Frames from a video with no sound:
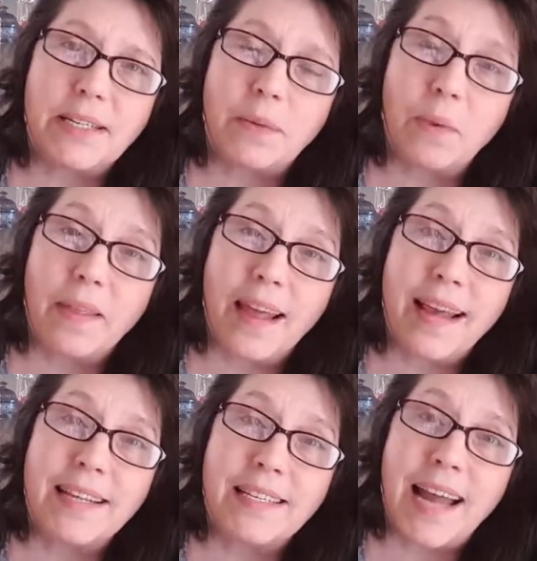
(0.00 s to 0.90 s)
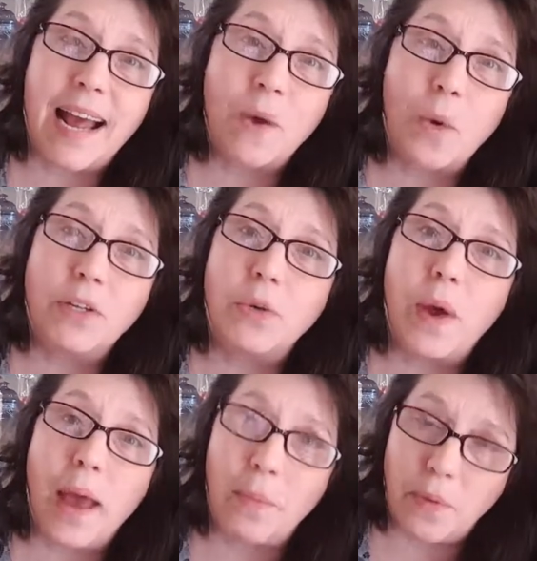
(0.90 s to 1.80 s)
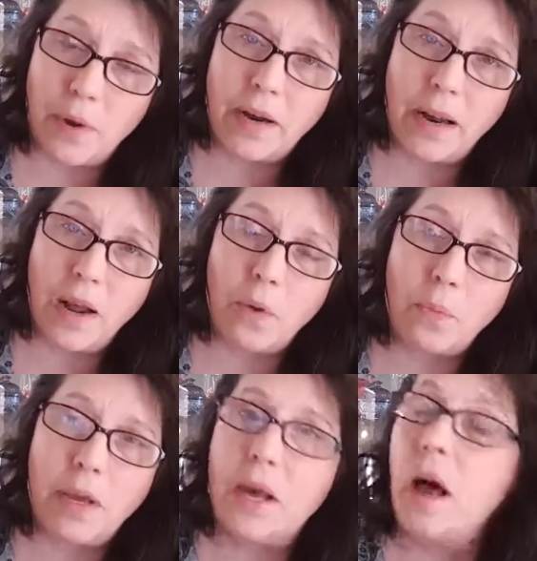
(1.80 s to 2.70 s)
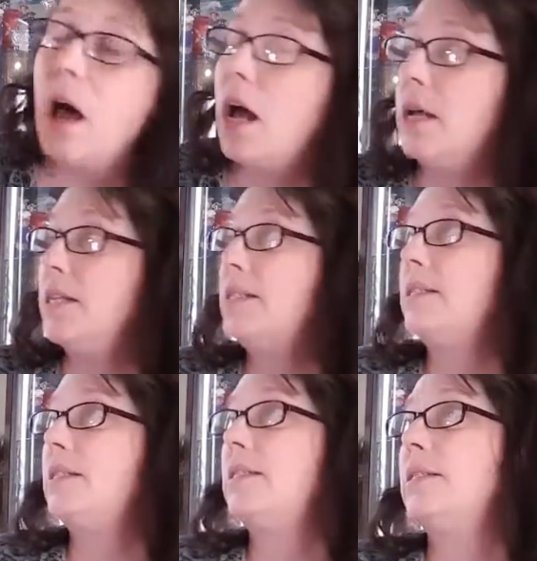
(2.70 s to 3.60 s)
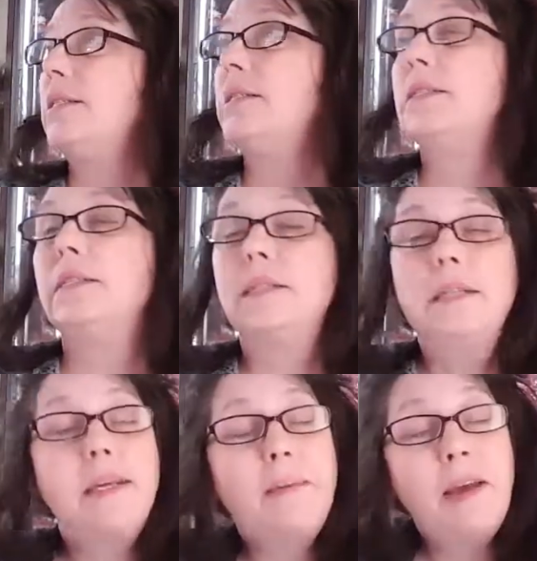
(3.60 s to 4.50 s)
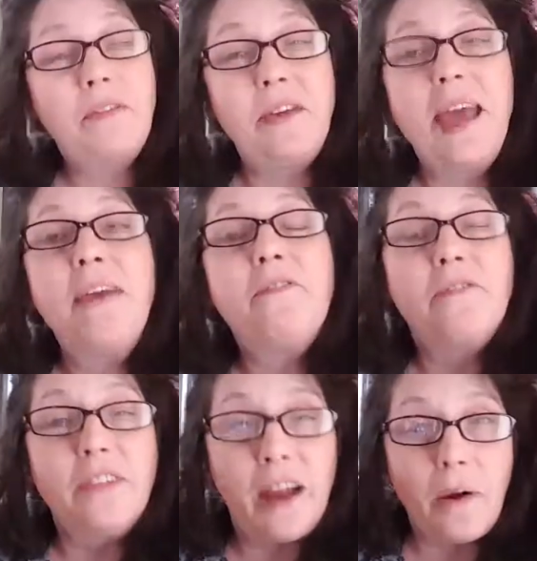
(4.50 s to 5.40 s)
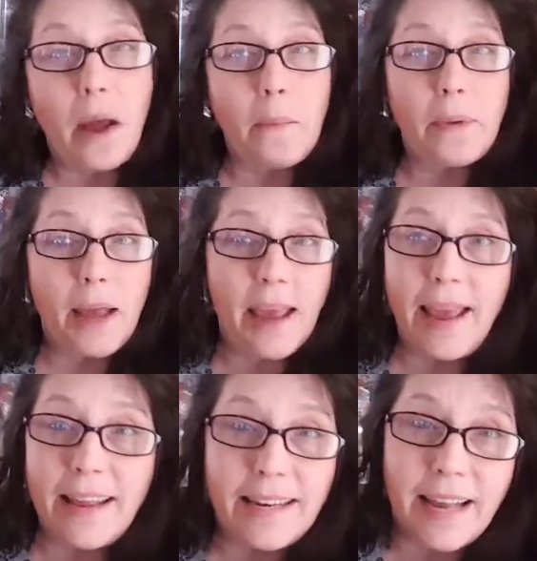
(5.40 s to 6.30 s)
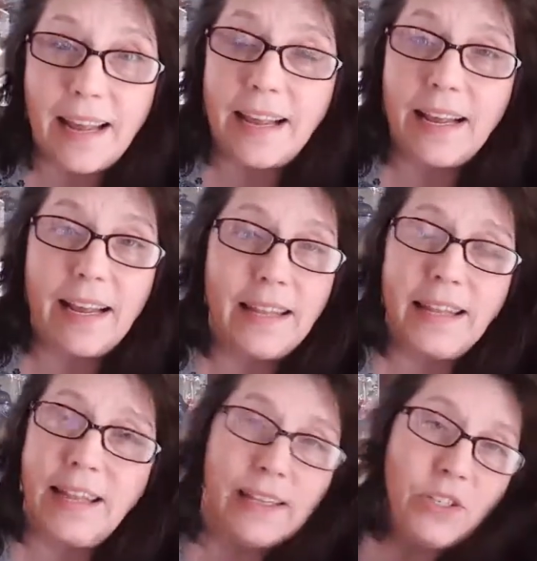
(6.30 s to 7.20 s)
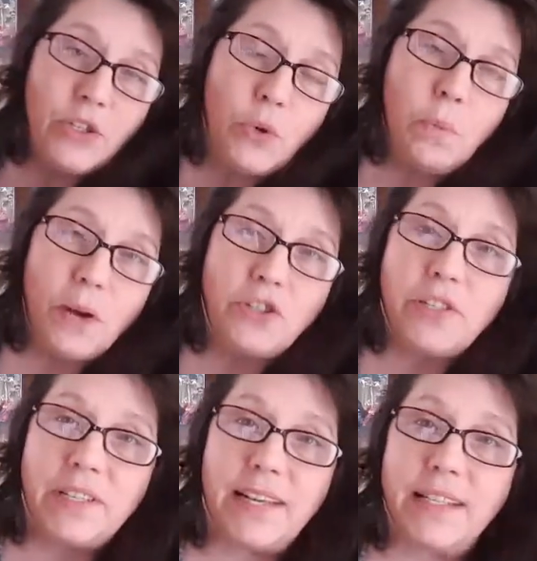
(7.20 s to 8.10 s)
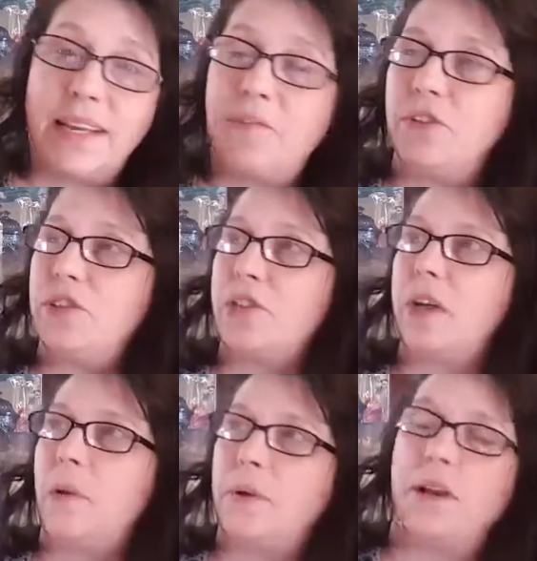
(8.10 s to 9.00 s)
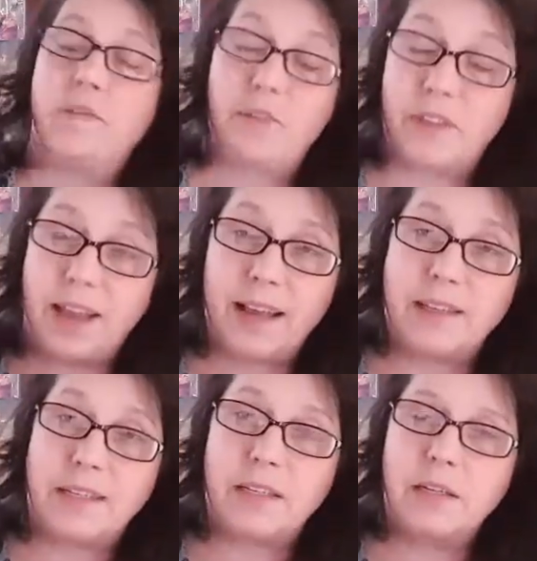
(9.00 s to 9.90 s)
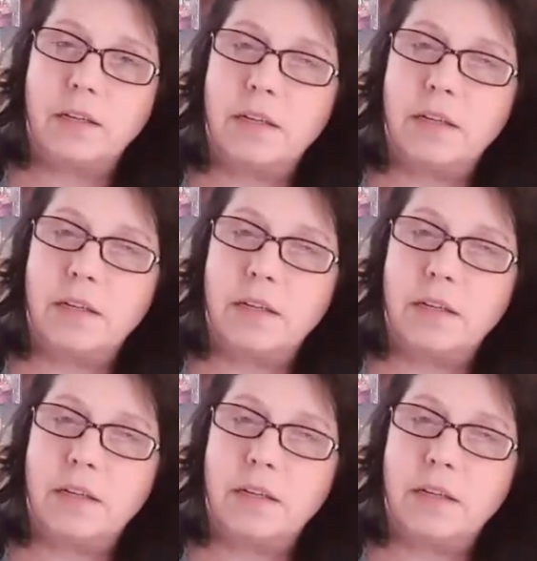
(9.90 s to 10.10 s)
I said, well, that is not going to happen right now because having a flare-up, and it's too much as it is even just to come in here for this.